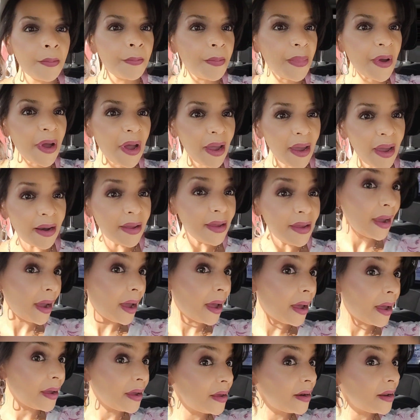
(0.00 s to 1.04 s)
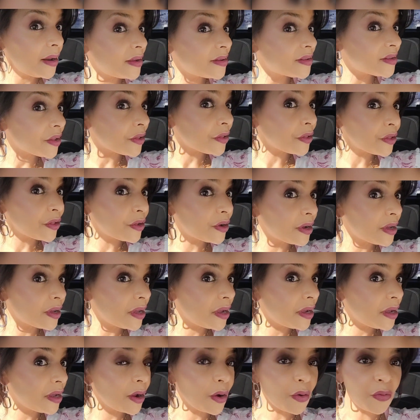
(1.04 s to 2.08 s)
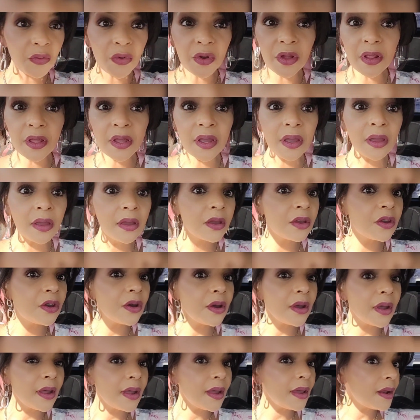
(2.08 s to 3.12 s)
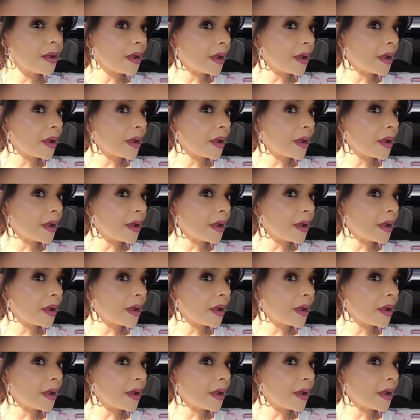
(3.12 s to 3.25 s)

But yeah, it is looking really good.